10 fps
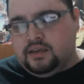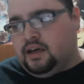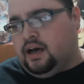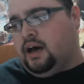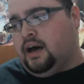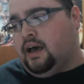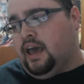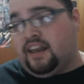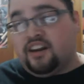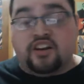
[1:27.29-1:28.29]

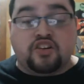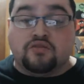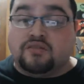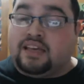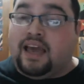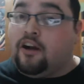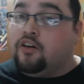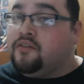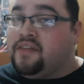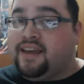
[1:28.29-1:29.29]
And Initial D. I don't
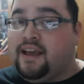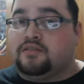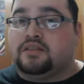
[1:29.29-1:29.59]
know if that counts